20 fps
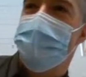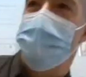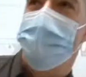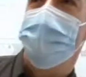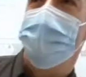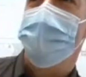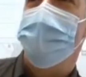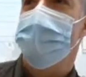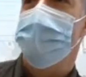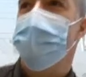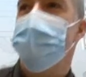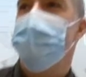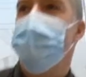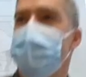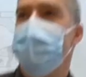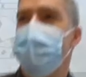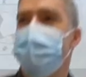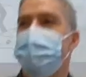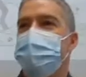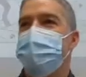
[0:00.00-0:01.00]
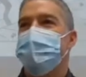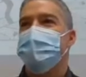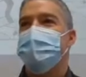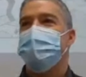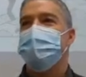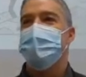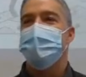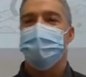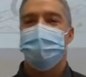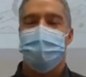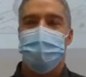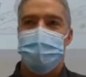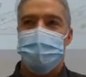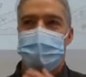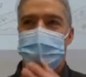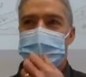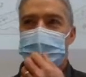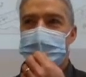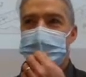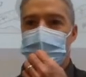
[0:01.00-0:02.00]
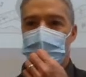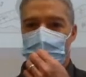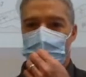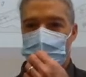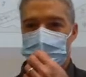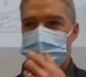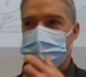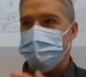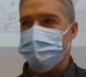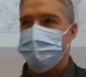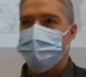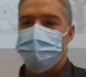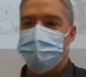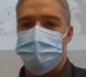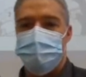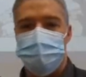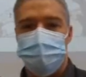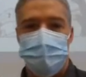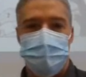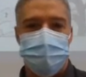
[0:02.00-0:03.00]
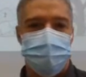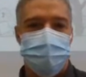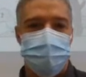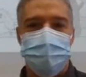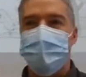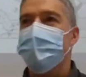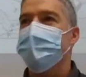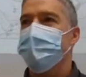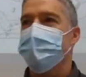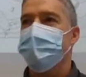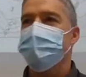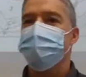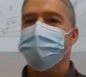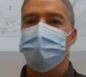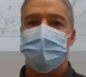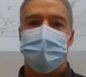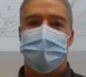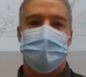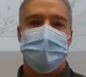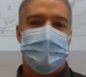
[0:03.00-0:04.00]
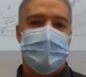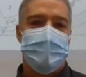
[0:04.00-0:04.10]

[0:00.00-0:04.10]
Hold on for a minute. I'll check.